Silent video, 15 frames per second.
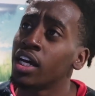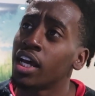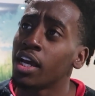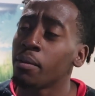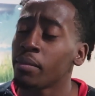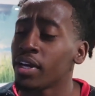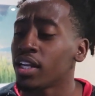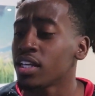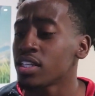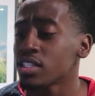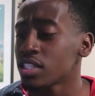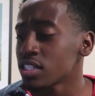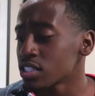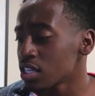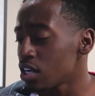Hey, man,
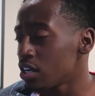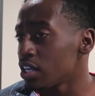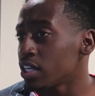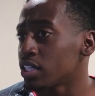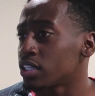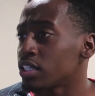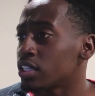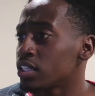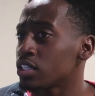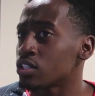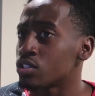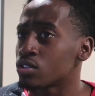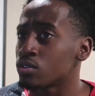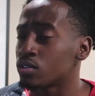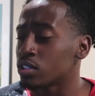let's go ahead and get
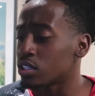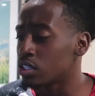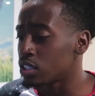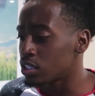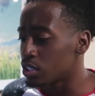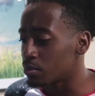into it.